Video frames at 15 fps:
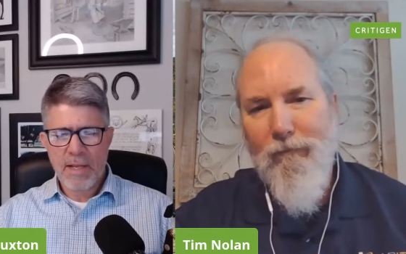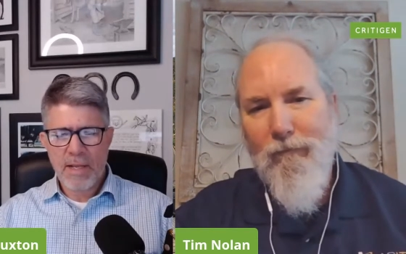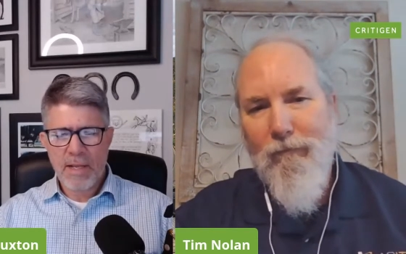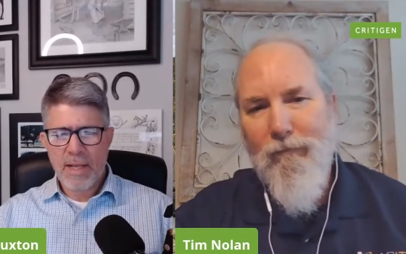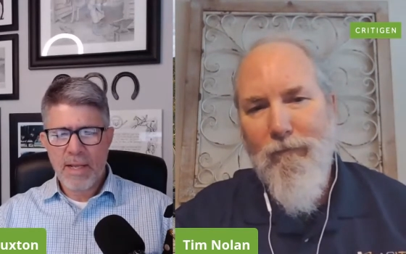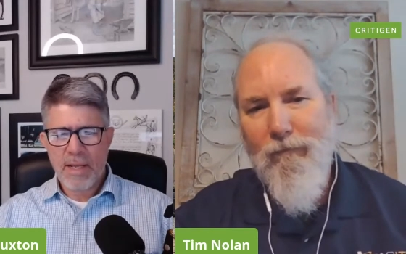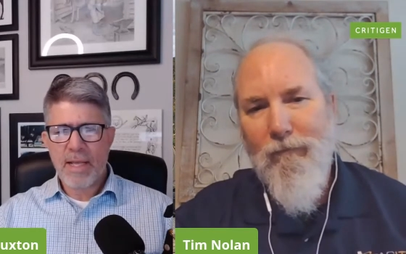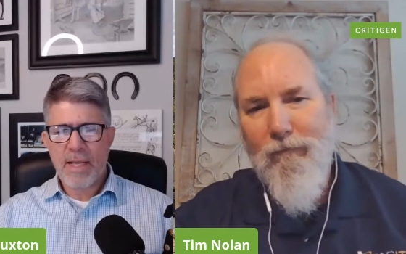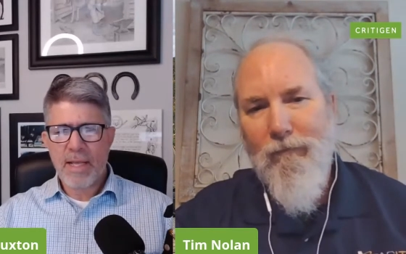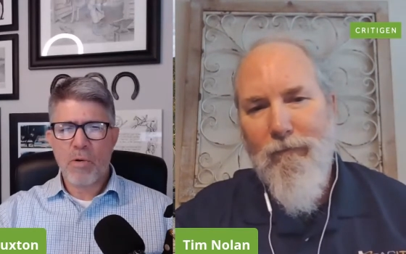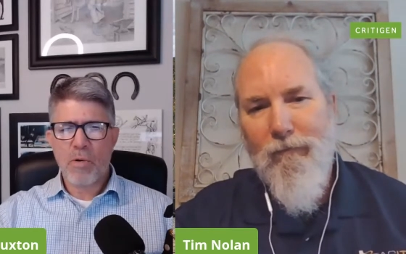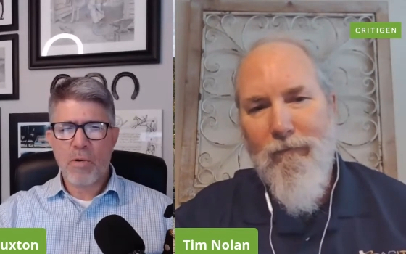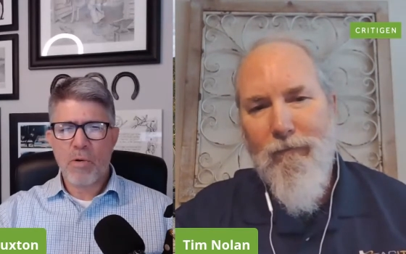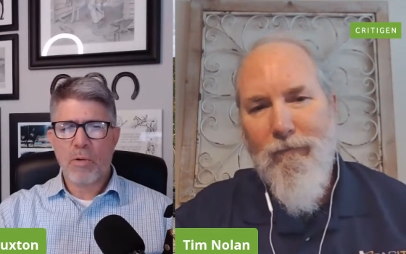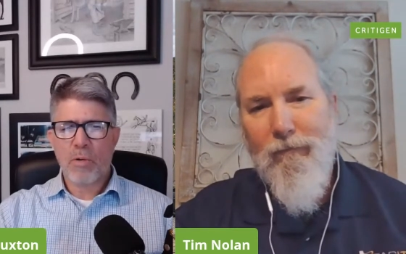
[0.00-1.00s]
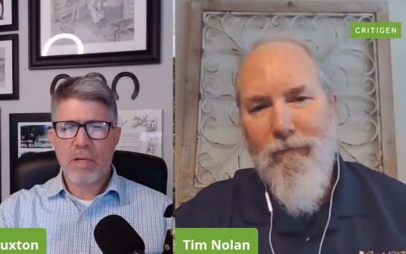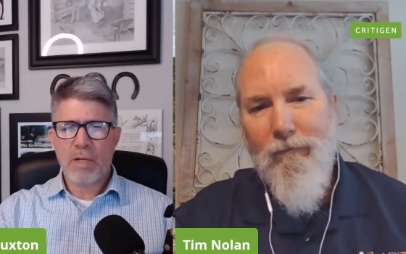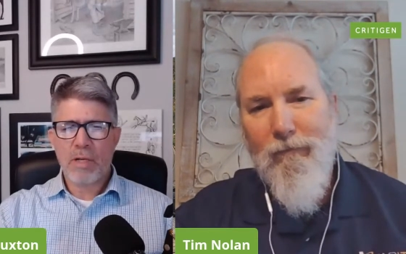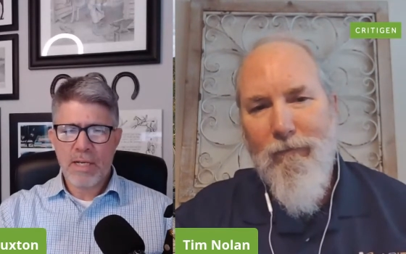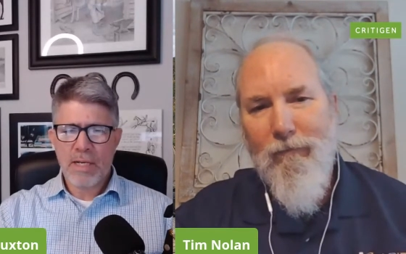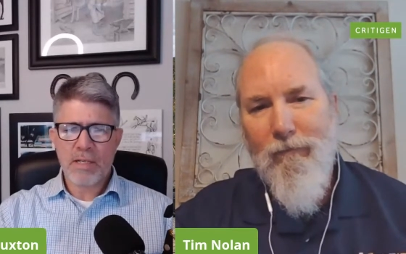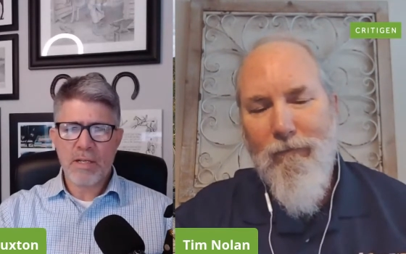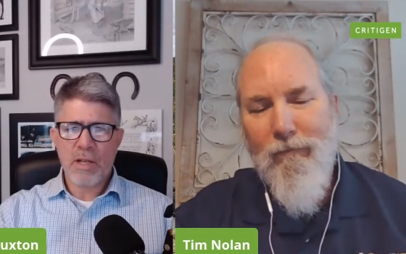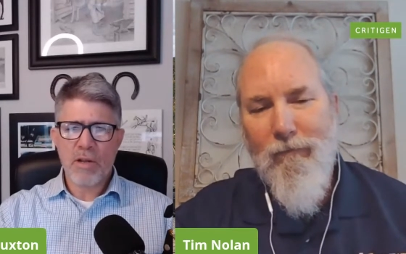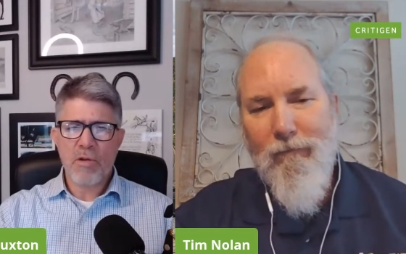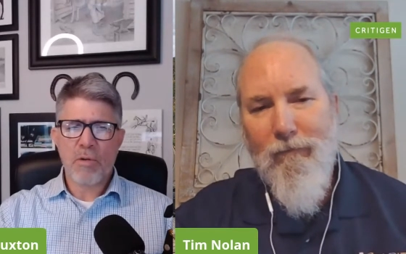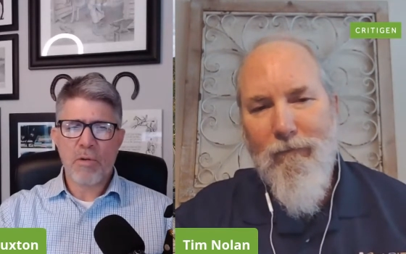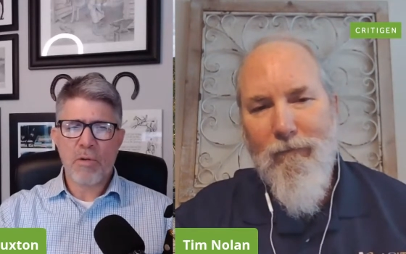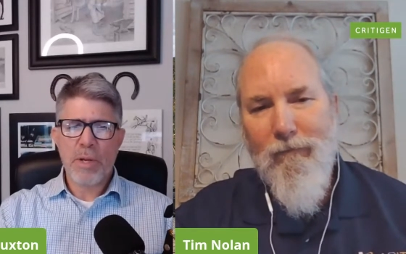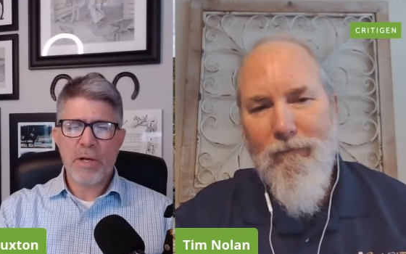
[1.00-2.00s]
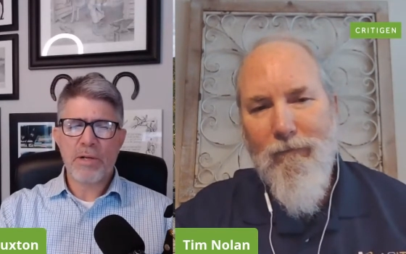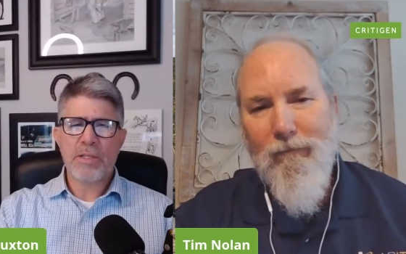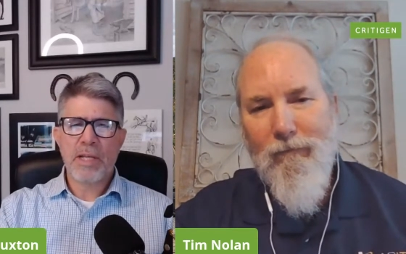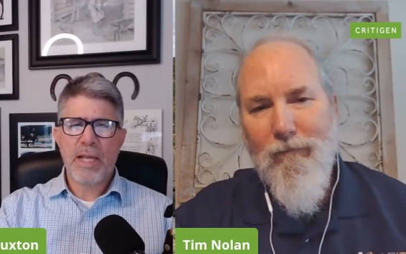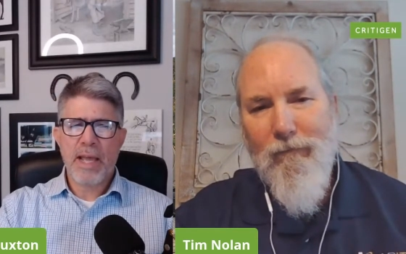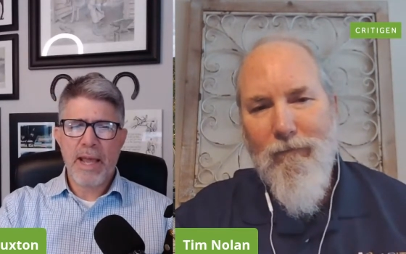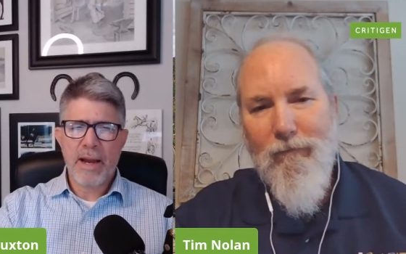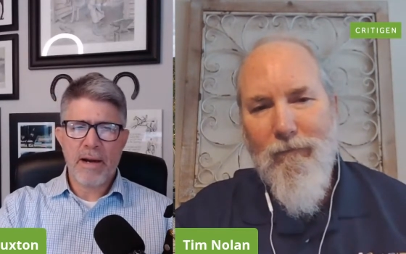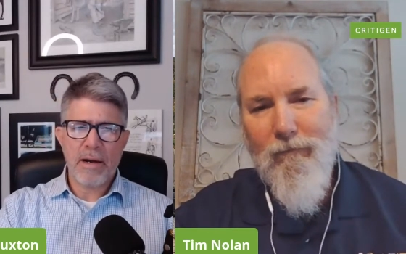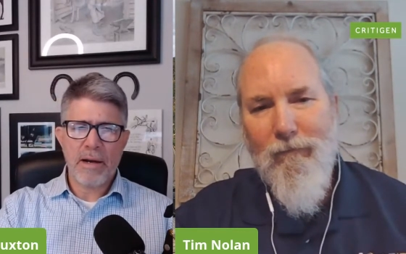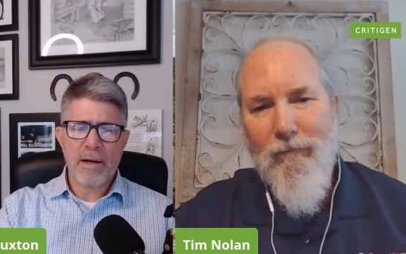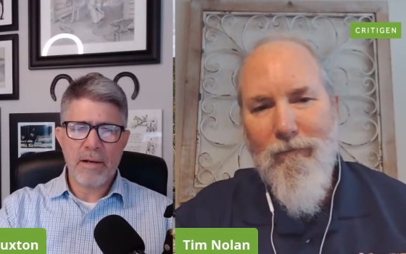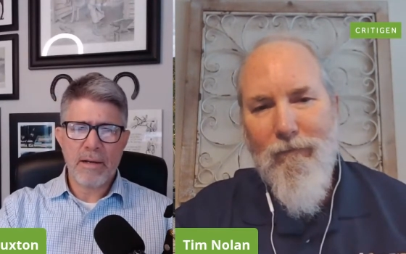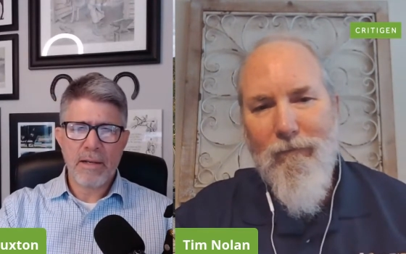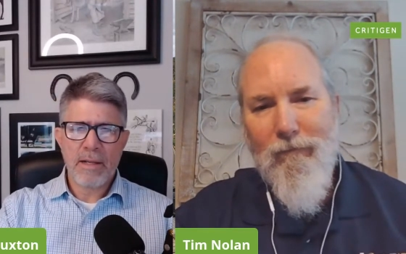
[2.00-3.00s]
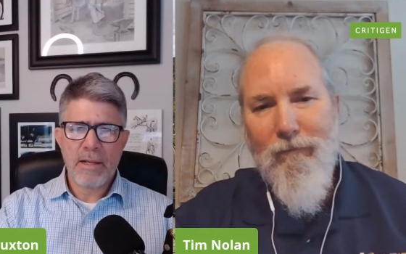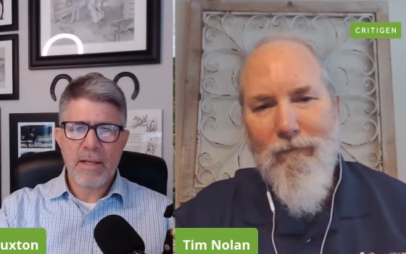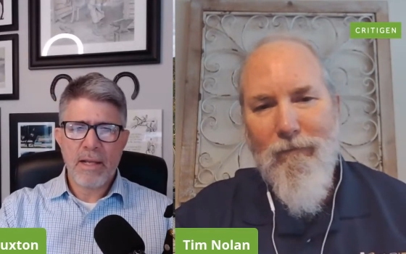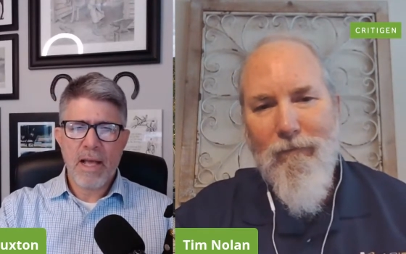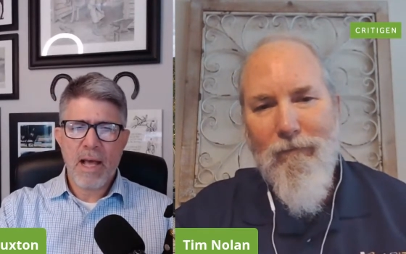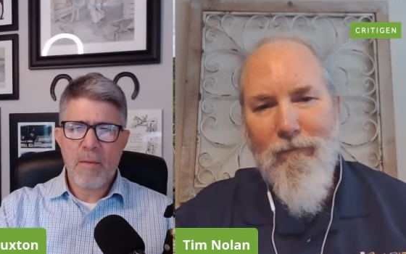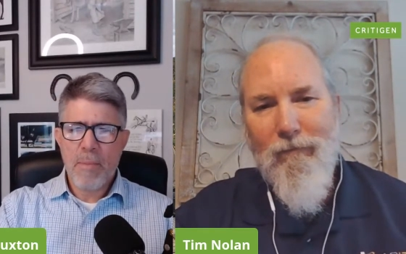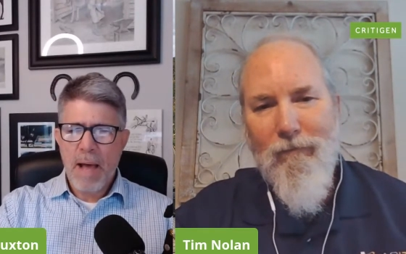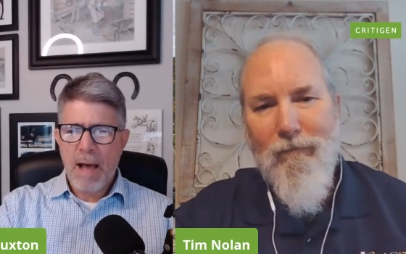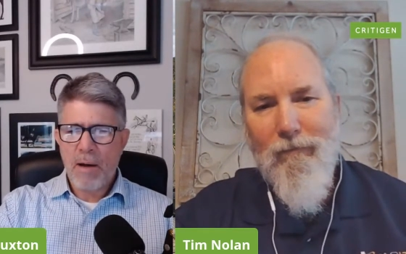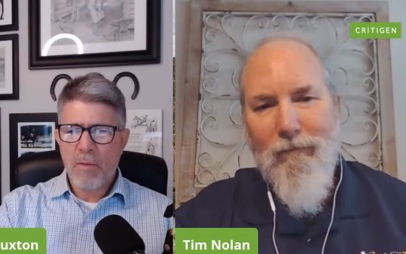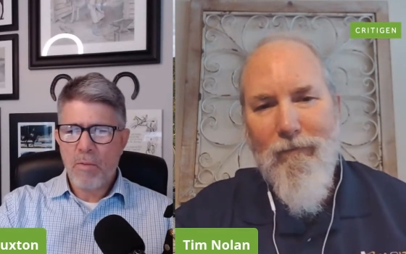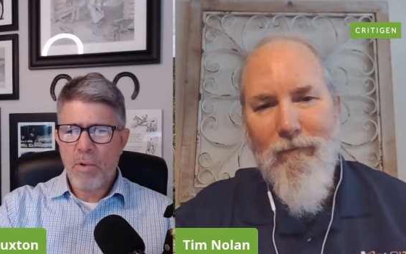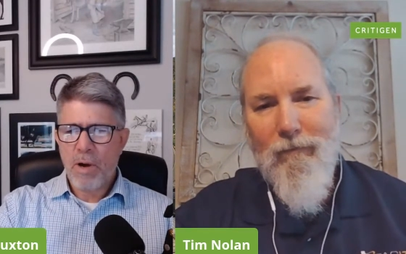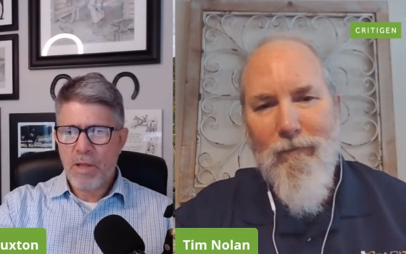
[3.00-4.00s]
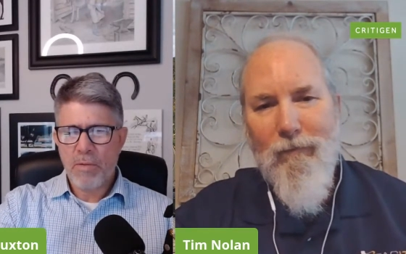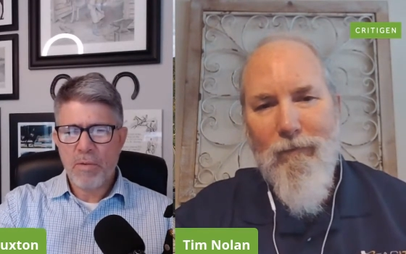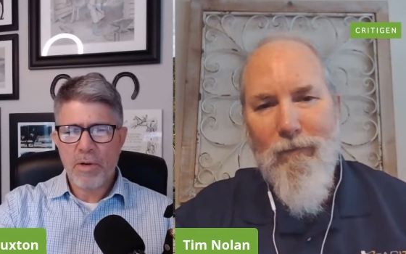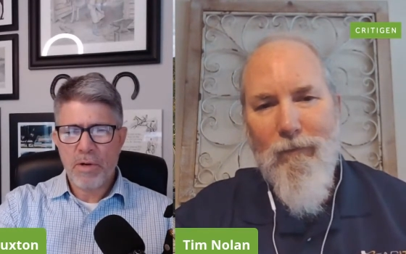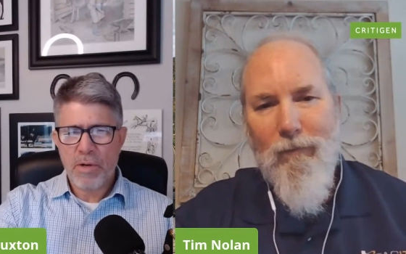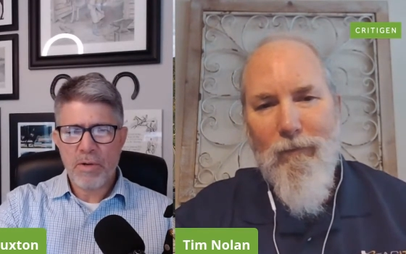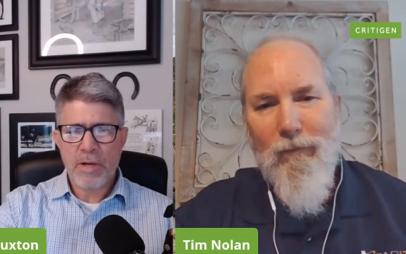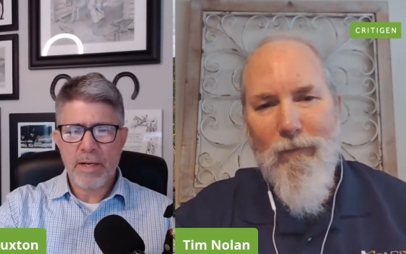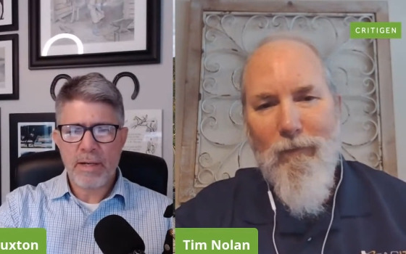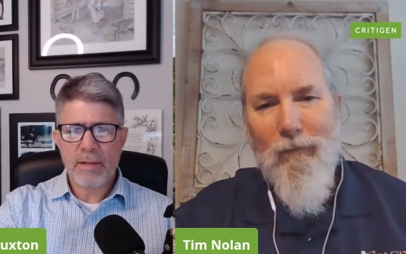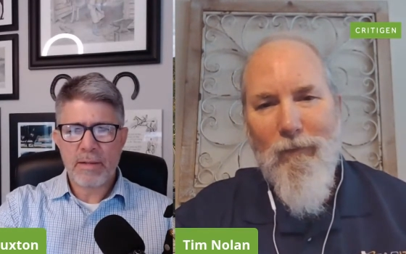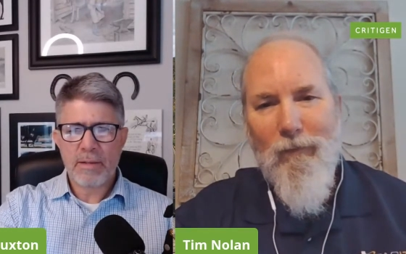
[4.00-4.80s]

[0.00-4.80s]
Speaker 1: that in your organization that your peers cared about what you were doing.